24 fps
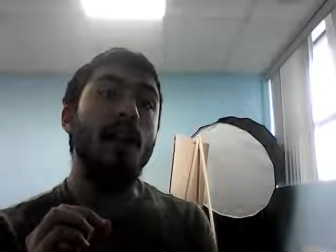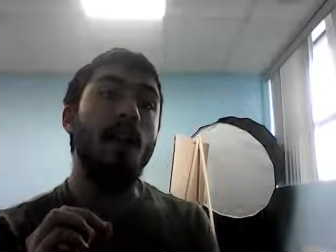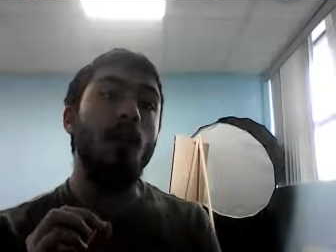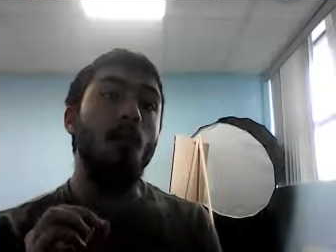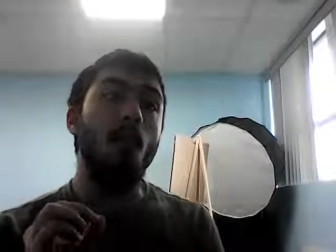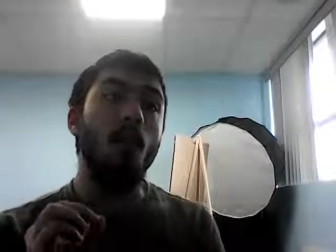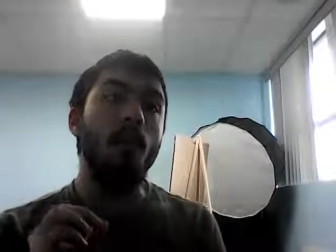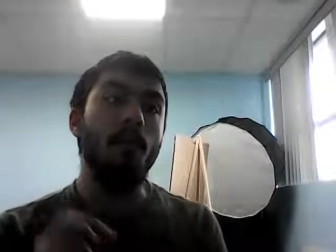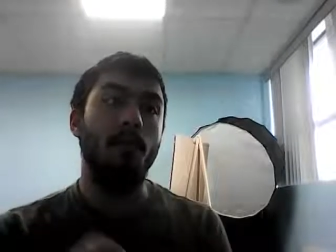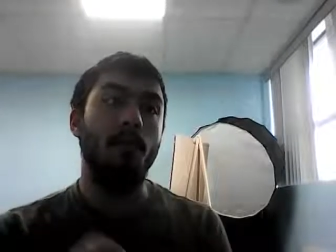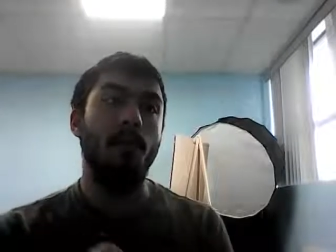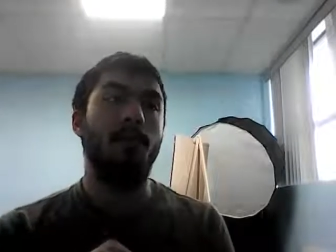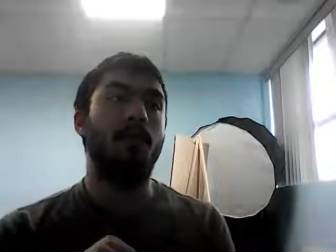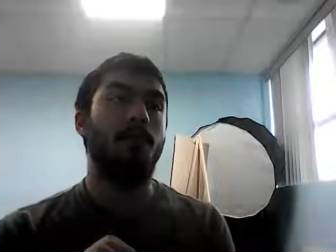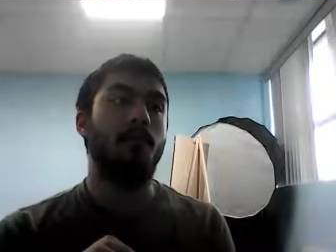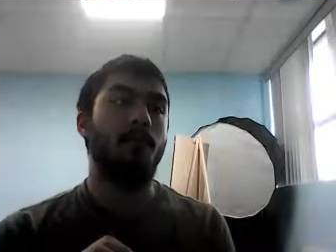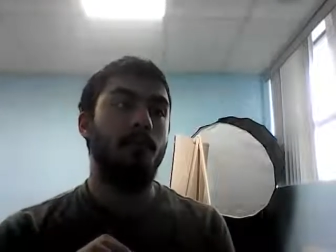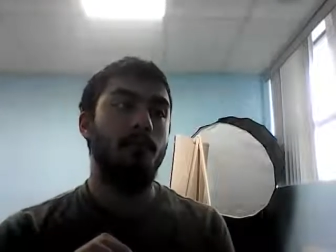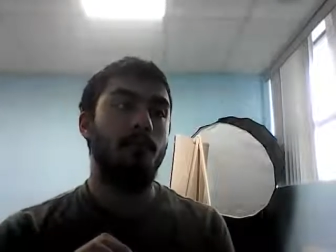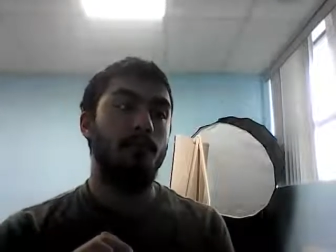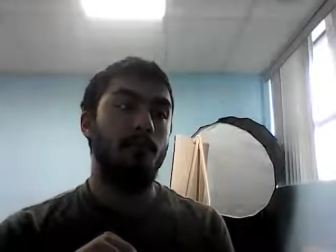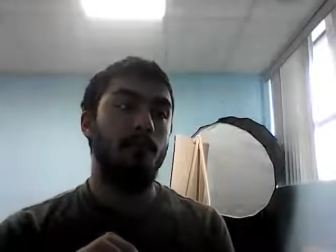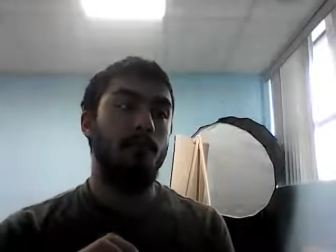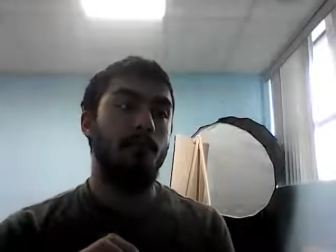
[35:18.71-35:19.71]
a woman,
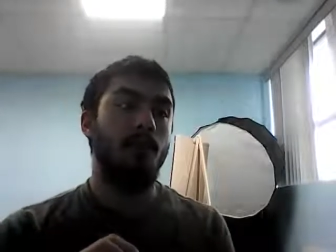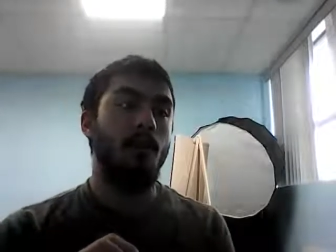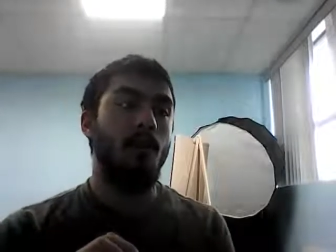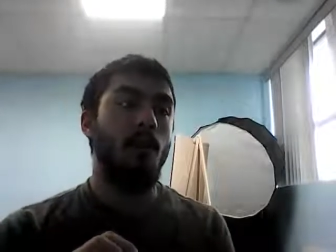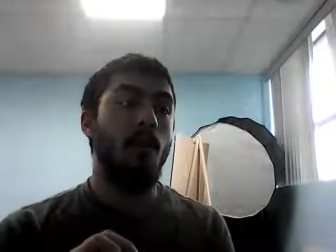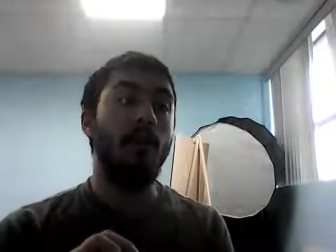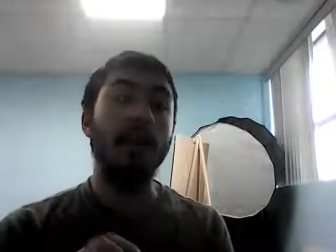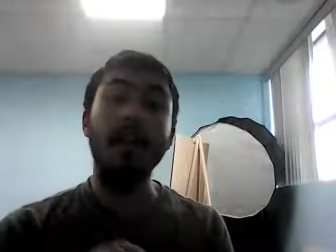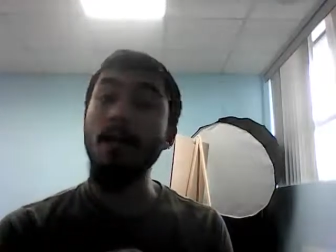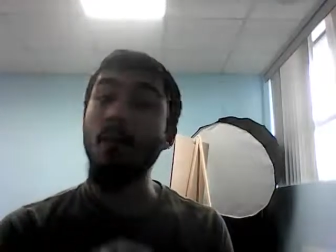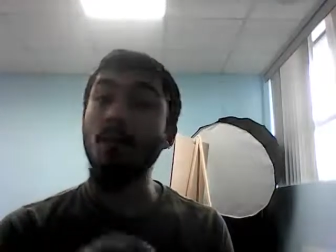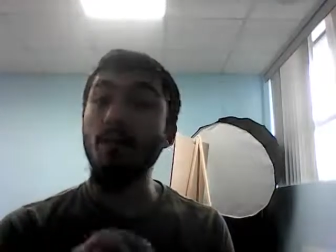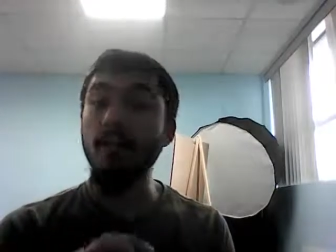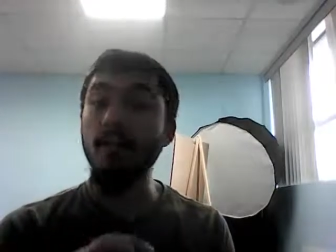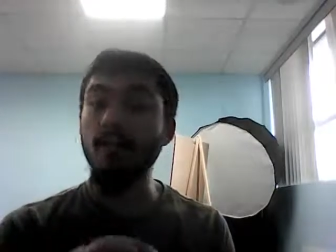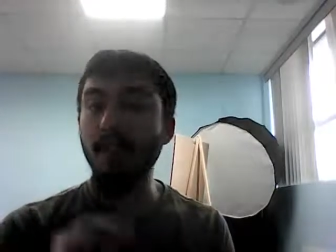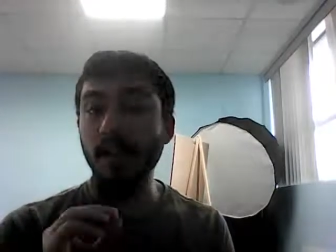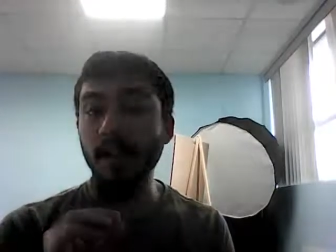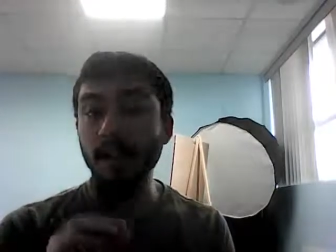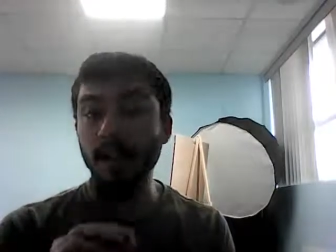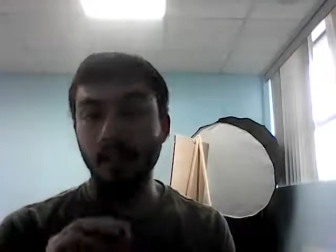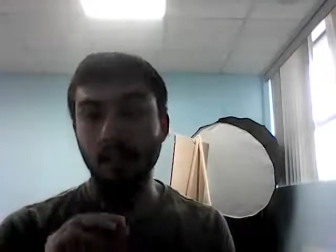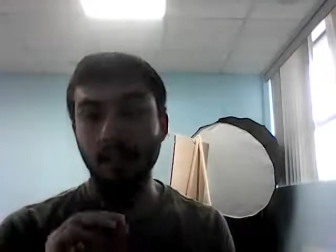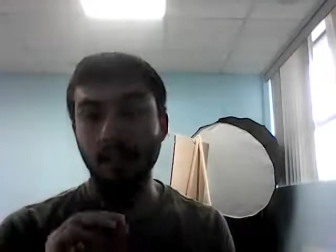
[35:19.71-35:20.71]
her name was
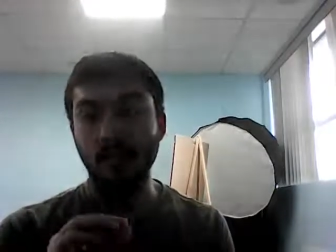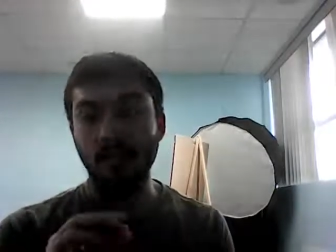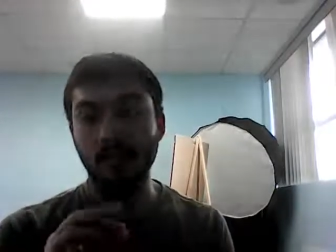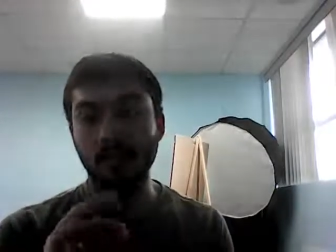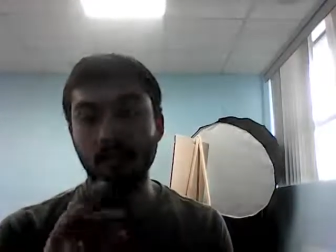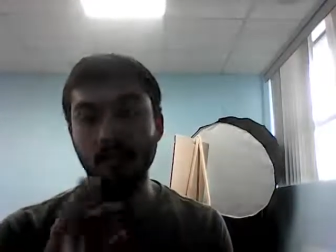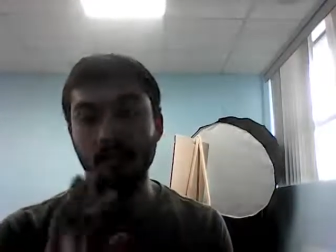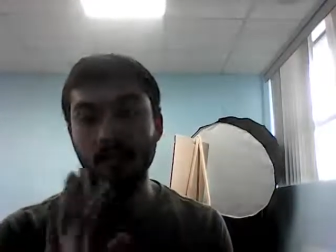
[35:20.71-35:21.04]
Fatima.